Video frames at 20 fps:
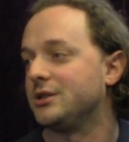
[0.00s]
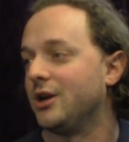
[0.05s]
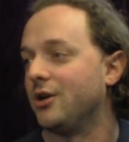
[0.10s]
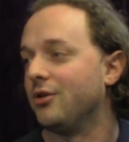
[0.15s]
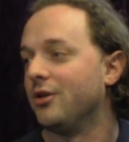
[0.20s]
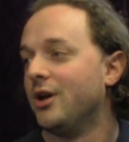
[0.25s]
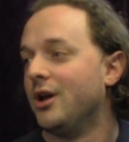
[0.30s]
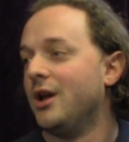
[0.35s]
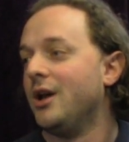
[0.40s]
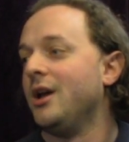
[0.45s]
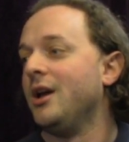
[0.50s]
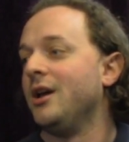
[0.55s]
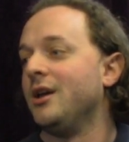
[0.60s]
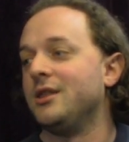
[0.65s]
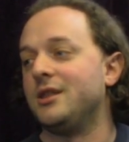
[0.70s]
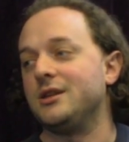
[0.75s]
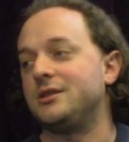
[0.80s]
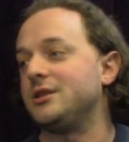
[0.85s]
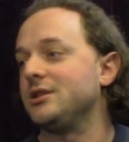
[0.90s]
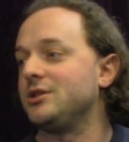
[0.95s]
So right,
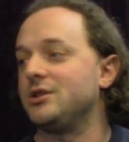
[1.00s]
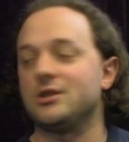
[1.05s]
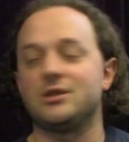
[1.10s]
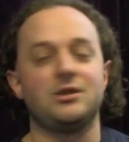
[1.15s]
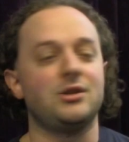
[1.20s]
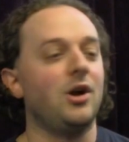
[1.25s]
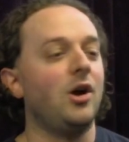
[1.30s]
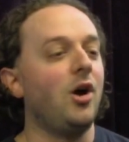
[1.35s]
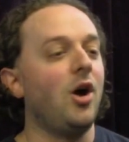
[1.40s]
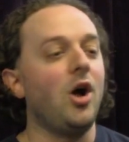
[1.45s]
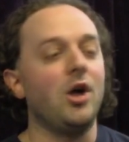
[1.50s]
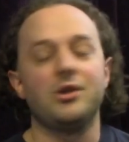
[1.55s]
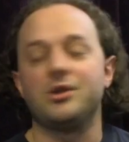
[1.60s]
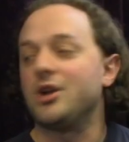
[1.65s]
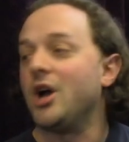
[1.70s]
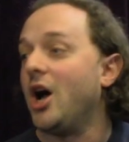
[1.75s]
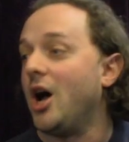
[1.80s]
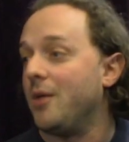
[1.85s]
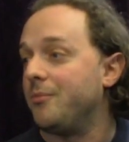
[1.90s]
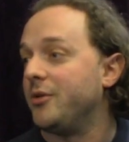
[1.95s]
right. this is just on
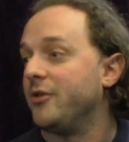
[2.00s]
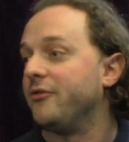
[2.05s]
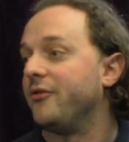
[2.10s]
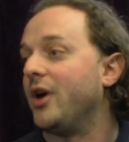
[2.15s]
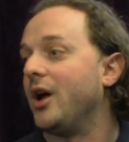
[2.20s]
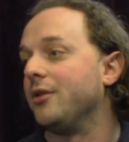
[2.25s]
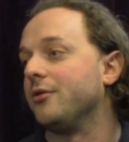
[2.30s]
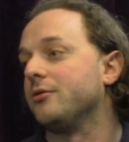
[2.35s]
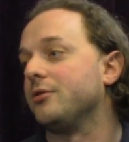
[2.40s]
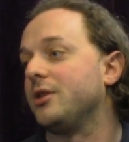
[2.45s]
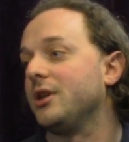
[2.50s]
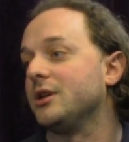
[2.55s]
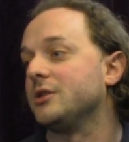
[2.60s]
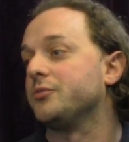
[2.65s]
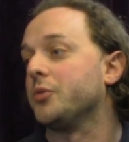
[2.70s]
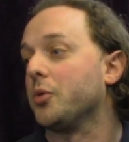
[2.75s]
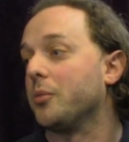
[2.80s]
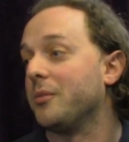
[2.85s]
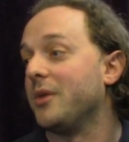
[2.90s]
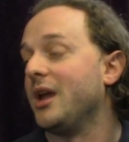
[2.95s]
top of other things
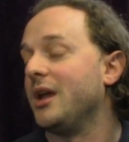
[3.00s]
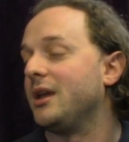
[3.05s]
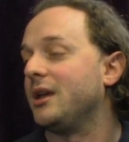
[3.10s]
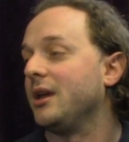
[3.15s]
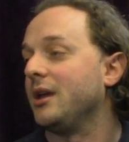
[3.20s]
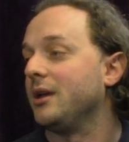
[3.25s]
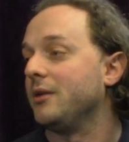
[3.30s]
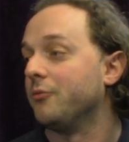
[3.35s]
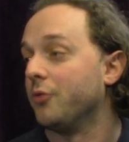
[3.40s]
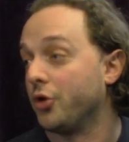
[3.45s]
we're making.